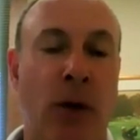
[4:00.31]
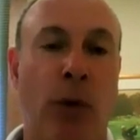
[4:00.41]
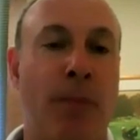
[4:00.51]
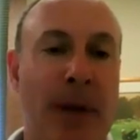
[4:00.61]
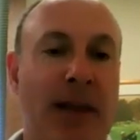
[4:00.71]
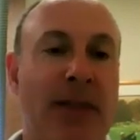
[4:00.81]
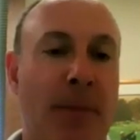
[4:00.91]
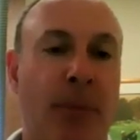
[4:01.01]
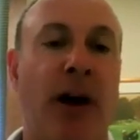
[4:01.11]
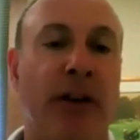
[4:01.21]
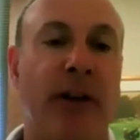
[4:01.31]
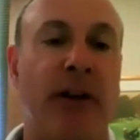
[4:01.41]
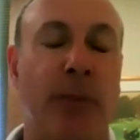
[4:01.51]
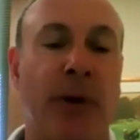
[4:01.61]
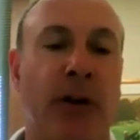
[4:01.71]
would be that process
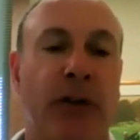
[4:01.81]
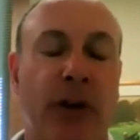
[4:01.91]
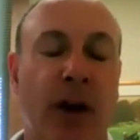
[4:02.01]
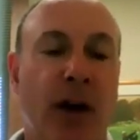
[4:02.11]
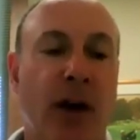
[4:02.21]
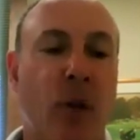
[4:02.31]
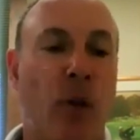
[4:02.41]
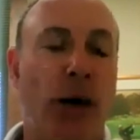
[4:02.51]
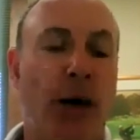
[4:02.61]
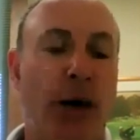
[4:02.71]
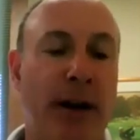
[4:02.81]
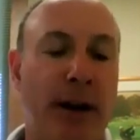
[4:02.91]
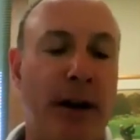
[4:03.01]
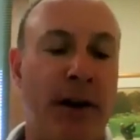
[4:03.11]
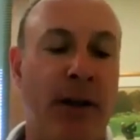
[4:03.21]
because one,
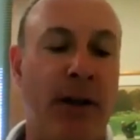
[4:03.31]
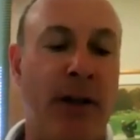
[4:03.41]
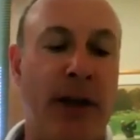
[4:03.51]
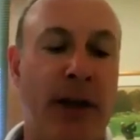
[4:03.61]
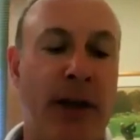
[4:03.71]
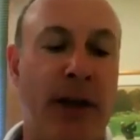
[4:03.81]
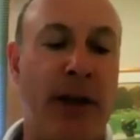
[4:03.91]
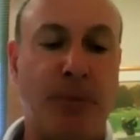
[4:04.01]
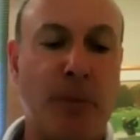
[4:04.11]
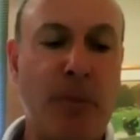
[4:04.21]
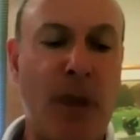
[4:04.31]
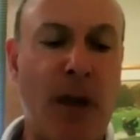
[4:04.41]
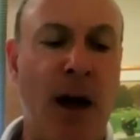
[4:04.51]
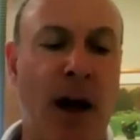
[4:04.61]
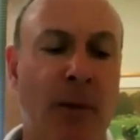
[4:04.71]
again,
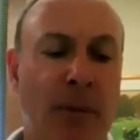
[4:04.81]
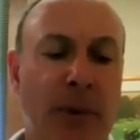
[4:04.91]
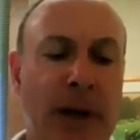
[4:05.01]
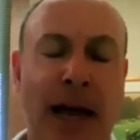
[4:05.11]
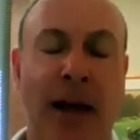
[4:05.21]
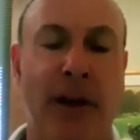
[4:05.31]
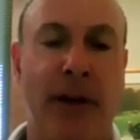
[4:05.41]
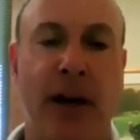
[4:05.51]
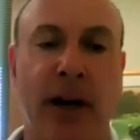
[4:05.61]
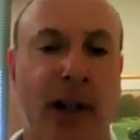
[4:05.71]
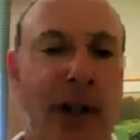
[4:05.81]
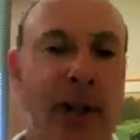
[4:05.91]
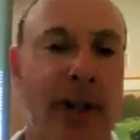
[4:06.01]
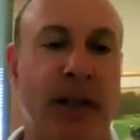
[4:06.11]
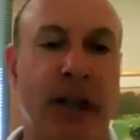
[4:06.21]
the custom, it's
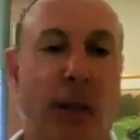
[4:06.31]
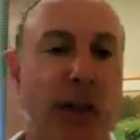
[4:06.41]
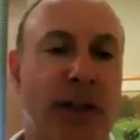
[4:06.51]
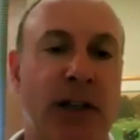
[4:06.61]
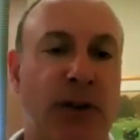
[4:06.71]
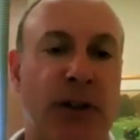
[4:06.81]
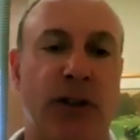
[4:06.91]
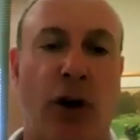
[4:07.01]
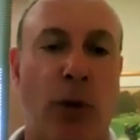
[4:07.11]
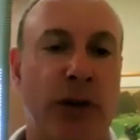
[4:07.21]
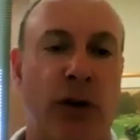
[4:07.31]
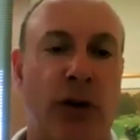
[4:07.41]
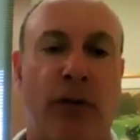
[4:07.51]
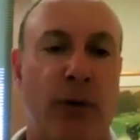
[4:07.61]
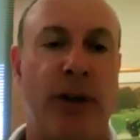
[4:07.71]
not a one size fits all. We start
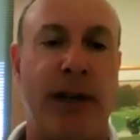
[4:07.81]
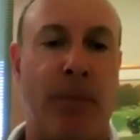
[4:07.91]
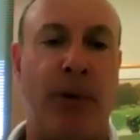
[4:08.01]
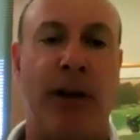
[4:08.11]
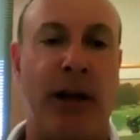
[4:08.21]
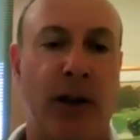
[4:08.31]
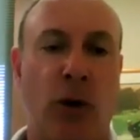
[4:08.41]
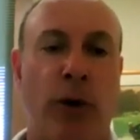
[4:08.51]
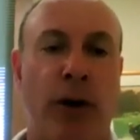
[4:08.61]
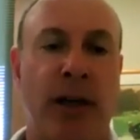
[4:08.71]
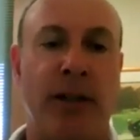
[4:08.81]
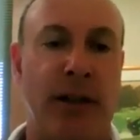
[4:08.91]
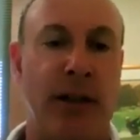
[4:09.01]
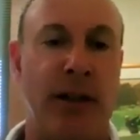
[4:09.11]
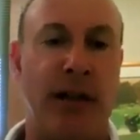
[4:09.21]
off with a template like the court does,
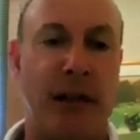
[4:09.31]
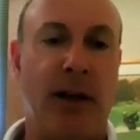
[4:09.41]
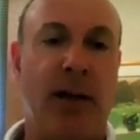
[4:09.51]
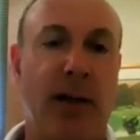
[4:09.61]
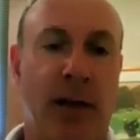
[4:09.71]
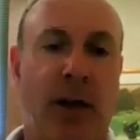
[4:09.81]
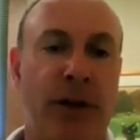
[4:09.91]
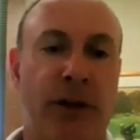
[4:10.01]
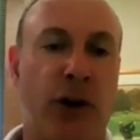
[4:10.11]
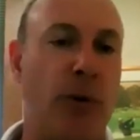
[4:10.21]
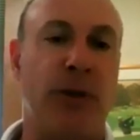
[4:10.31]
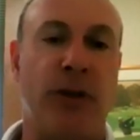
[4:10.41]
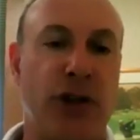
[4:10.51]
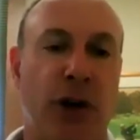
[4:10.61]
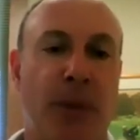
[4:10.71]
and all the terms of the
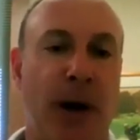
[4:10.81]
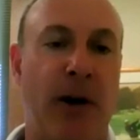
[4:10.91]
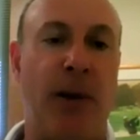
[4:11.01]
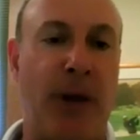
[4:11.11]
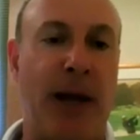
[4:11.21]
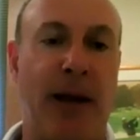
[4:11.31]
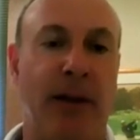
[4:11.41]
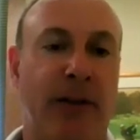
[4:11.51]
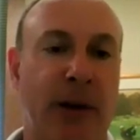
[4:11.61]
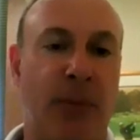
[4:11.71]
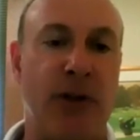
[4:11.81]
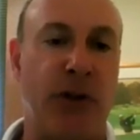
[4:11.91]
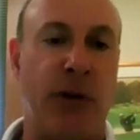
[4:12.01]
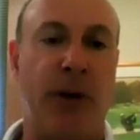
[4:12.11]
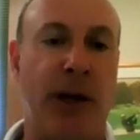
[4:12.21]
shared parenting plan and separation
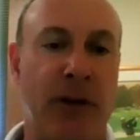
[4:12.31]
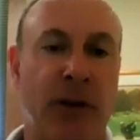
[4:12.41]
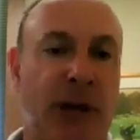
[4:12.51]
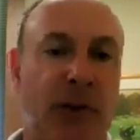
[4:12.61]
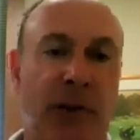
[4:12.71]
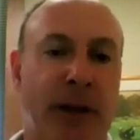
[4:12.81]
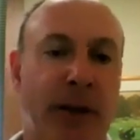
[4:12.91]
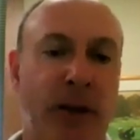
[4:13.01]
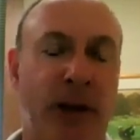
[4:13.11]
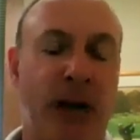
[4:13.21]
agreement get jammed into it.